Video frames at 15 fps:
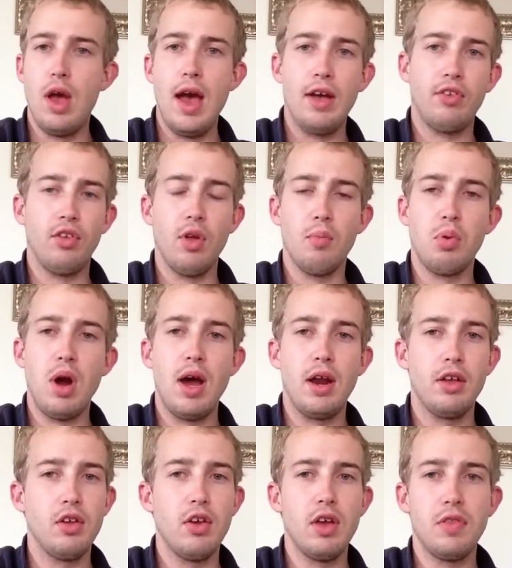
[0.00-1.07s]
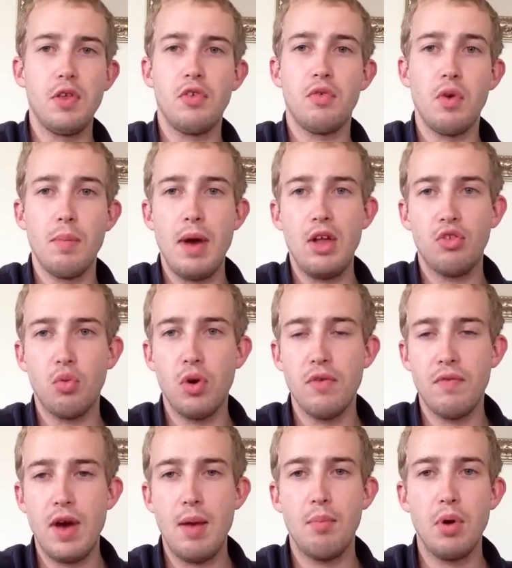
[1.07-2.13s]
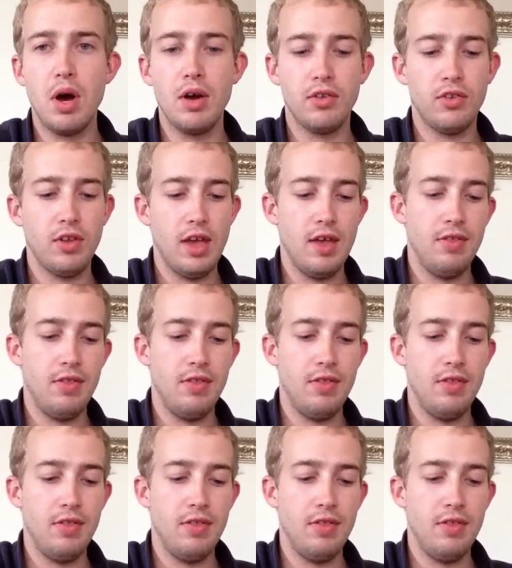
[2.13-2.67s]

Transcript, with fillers: Excellent product. You can get this for about 25 bucks